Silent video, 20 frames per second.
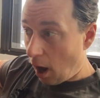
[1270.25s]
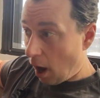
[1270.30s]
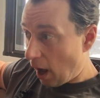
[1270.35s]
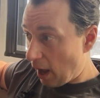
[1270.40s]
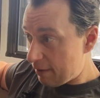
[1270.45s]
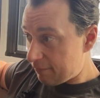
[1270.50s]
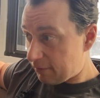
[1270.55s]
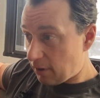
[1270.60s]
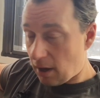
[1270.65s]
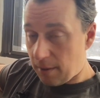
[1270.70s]

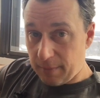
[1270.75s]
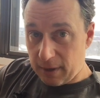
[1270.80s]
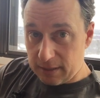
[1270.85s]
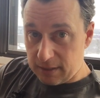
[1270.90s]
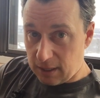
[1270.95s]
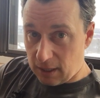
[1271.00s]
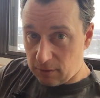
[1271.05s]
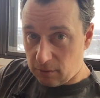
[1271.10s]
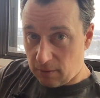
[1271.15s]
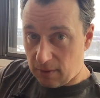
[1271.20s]
I've got my
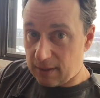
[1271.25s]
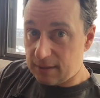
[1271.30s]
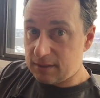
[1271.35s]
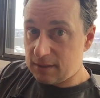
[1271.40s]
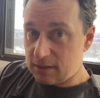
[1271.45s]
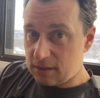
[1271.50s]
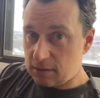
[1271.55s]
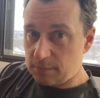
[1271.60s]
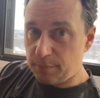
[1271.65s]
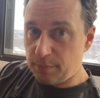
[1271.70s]
10 grand
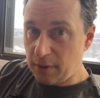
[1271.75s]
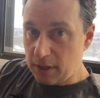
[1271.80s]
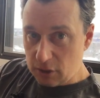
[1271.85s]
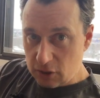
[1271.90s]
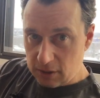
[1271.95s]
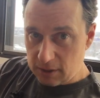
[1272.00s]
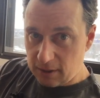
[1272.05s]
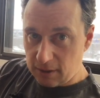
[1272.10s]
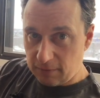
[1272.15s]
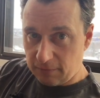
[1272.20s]

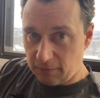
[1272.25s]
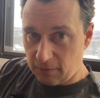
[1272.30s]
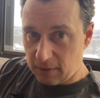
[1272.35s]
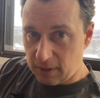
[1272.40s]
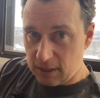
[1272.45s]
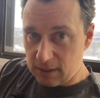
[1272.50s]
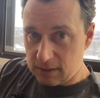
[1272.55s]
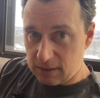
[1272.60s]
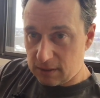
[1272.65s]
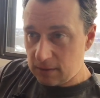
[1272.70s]
budgeted for
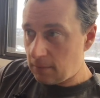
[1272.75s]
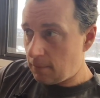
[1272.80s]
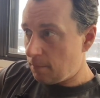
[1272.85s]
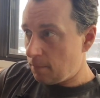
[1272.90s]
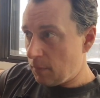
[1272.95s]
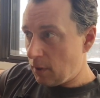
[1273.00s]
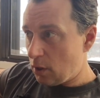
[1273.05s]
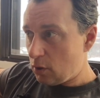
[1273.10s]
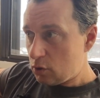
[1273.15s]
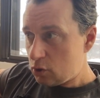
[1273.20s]
this,
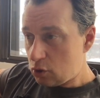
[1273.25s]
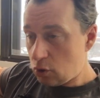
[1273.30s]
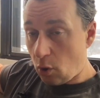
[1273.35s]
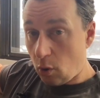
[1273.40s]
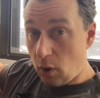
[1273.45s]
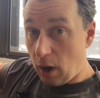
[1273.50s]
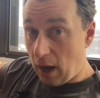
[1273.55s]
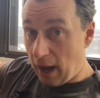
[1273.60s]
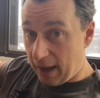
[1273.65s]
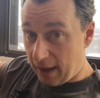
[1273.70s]

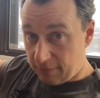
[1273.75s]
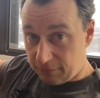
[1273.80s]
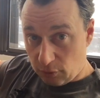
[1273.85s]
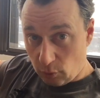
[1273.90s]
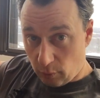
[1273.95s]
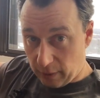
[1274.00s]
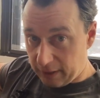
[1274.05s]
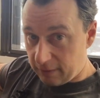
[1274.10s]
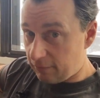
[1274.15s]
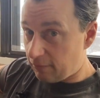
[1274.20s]
so I have to
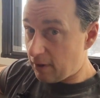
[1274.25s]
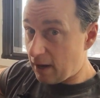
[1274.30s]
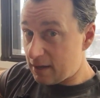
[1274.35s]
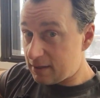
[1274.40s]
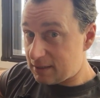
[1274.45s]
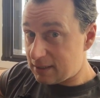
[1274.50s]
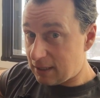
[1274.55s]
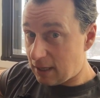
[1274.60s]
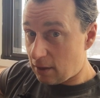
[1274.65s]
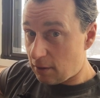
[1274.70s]
wait for
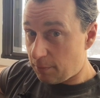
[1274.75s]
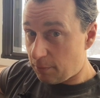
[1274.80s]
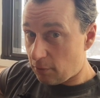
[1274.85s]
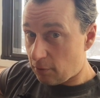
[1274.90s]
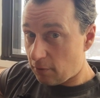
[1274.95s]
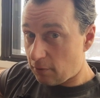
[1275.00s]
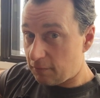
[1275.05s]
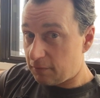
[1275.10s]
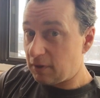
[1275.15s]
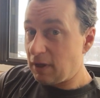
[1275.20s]
ads to get
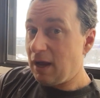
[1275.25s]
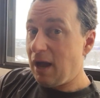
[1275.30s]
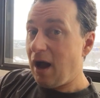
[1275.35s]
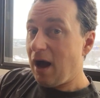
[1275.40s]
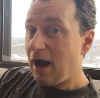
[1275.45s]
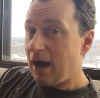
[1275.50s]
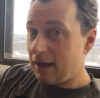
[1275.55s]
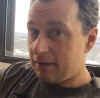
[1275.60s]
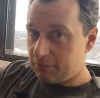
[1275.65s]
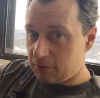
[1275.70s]
approved.
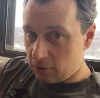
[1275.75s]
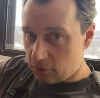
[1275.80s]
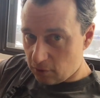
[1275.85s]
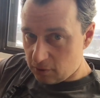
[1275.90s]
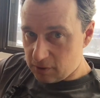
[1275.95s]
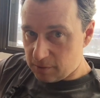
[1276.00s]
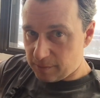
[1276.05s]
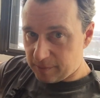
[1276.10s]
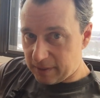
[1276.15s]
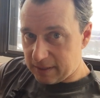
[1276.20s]
I have to do
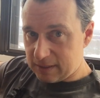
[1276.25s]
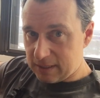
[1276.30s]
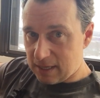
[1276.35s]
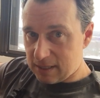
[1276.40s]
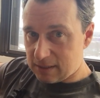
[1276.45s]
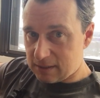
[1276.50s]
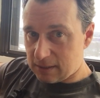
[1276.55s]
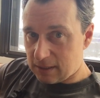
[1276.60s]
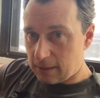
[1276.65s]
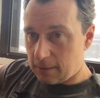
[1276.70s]
split
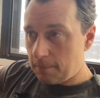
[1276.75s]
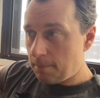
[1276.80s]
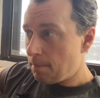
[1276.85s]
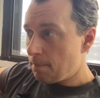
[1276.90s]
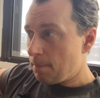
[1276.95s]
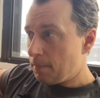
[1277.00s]
testing.